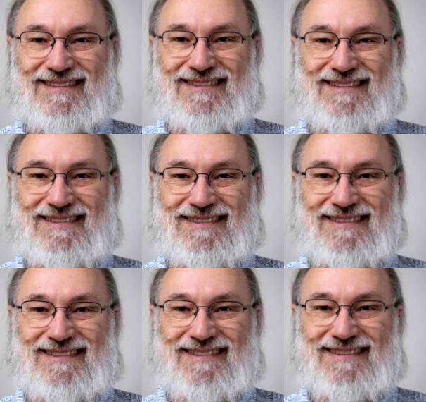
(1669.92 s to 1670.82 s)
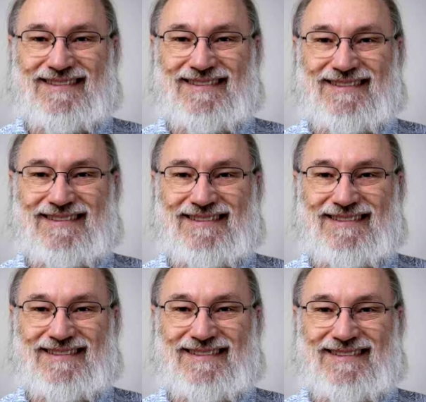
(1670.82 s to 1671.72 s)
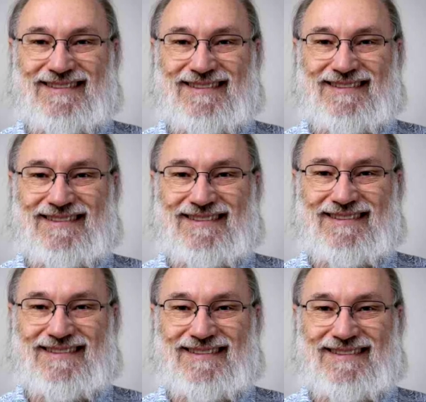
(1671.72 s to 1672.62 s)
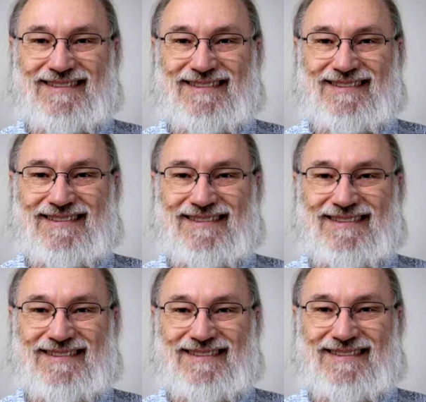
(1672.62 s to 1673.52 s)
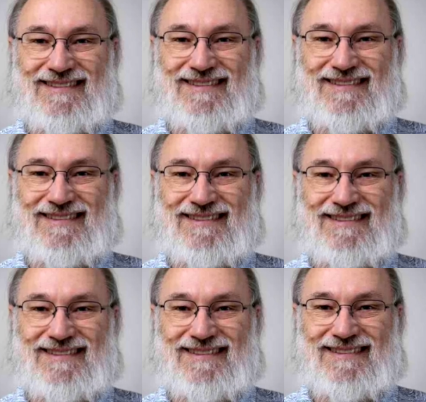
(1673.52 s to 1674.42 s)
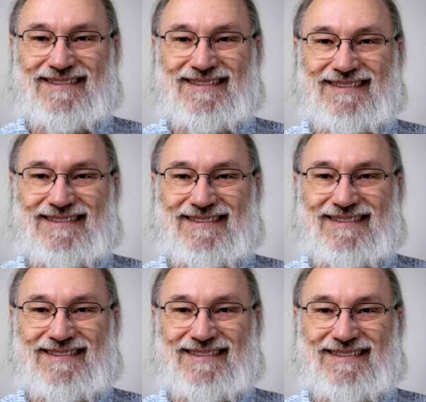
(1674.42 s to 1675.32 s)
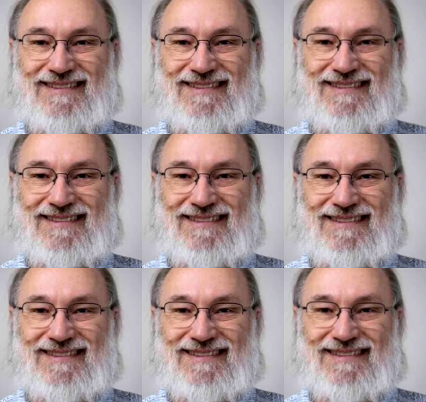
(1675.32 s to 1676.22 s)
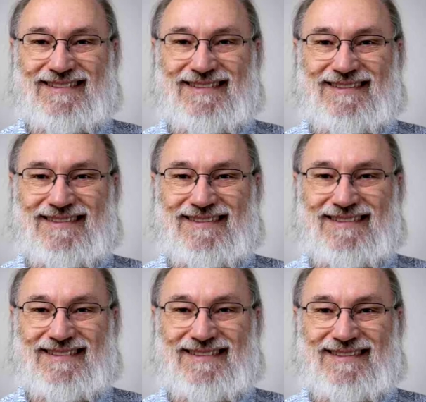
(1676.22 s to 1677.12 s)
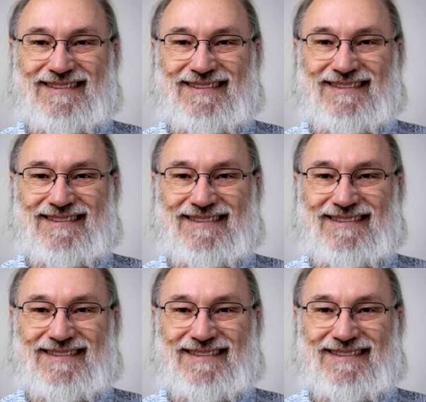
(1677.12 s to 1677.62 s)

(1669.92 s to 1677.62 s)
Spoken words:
This person isn't speaking.